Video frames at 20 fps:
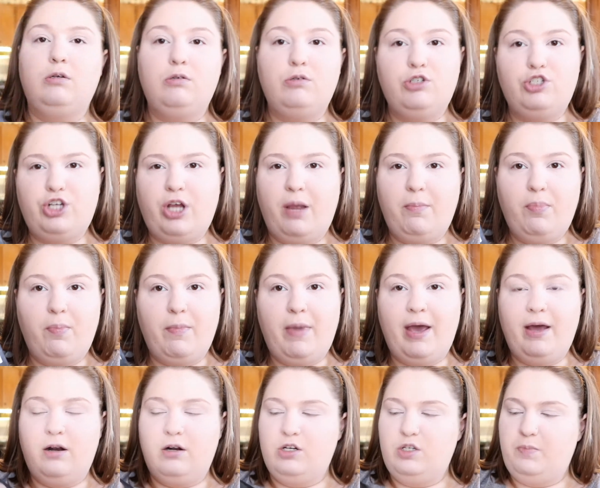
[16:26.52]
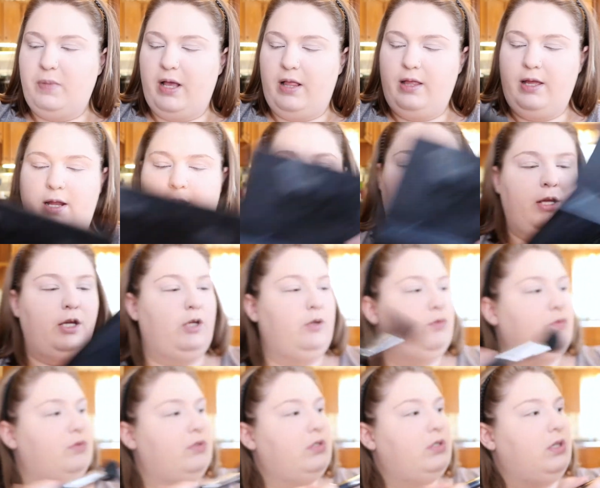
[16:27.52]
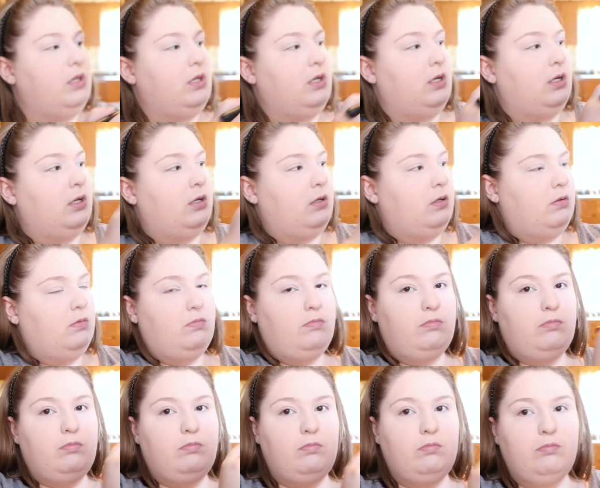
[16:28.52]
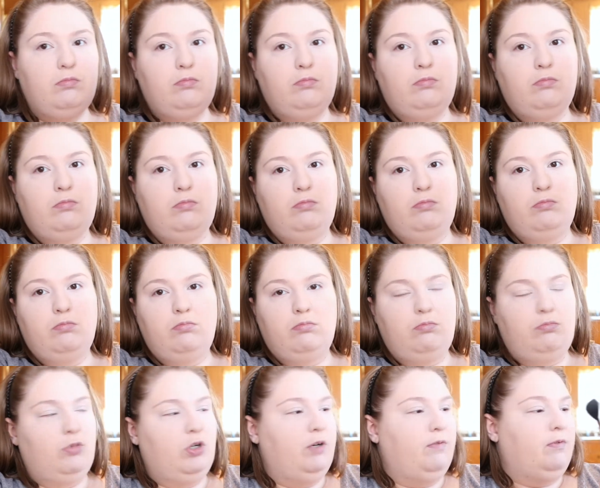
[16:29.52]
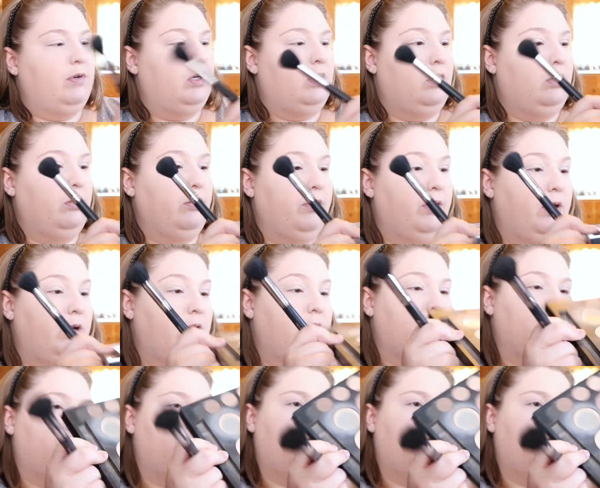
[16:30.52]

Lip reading: Shape Matters palette, and I use the, whatever color that is.